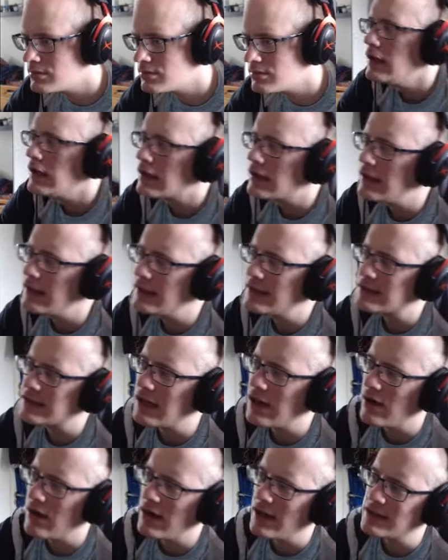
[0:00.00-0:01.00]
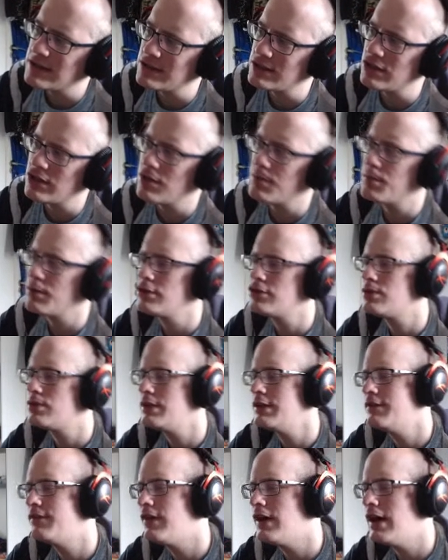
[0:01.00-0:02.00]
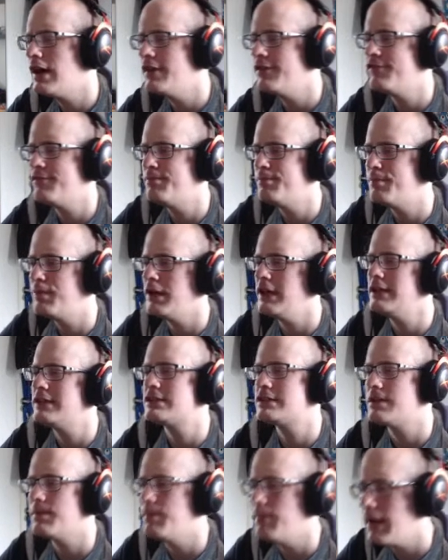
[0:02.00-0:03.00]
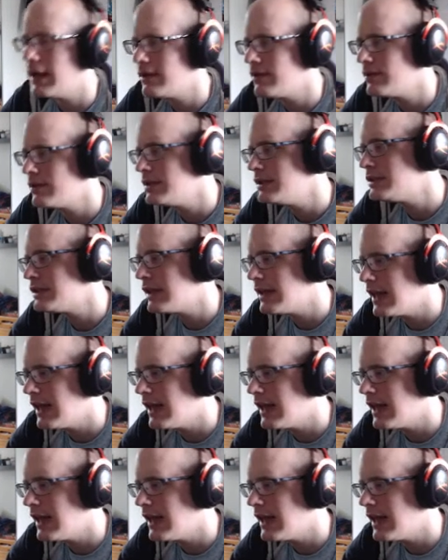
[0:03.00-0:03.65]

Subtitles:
Clinks now has a 0.25 base mana regen.